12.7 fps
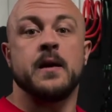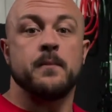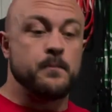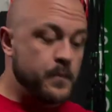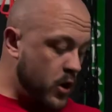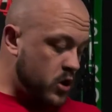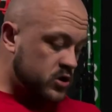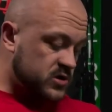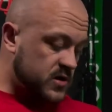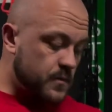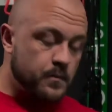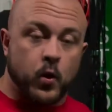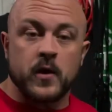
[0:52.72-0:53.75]
But
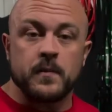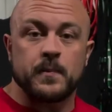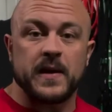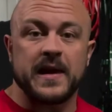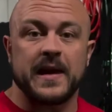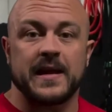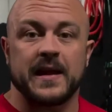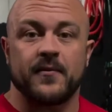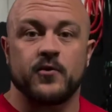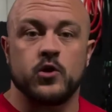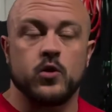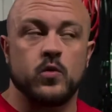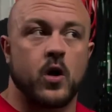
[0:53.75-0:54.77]
point being, if
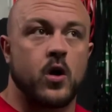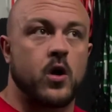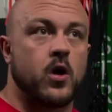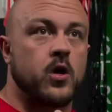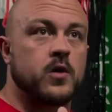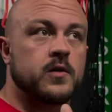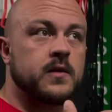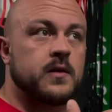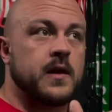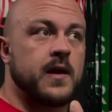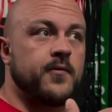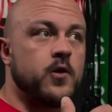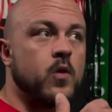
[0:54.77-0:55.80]
you
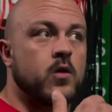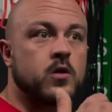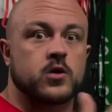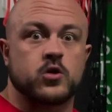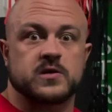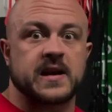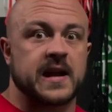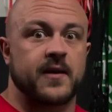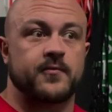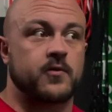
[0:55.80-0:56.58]
are a good deadlifter,